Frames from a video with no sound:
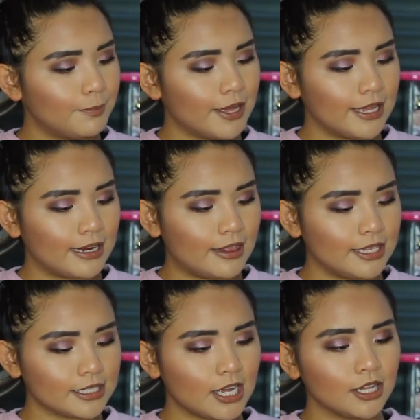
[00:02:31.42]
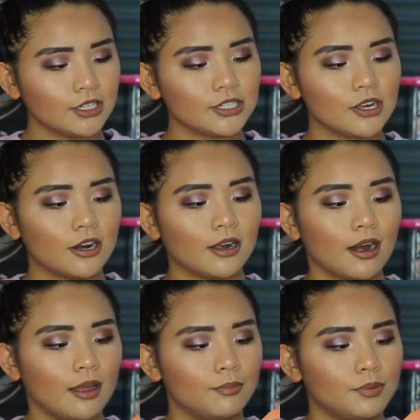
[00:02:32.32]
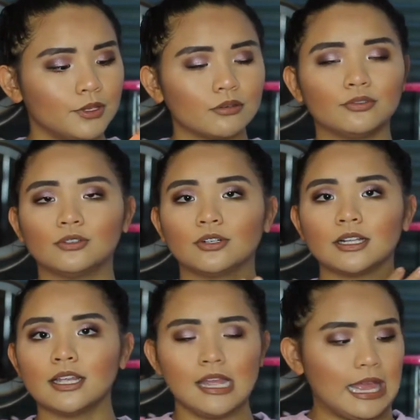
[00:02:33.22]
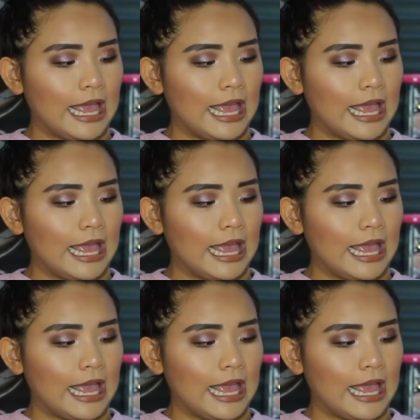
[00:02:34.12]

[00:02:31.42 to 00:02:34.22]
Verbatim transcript: But these colors are beautiful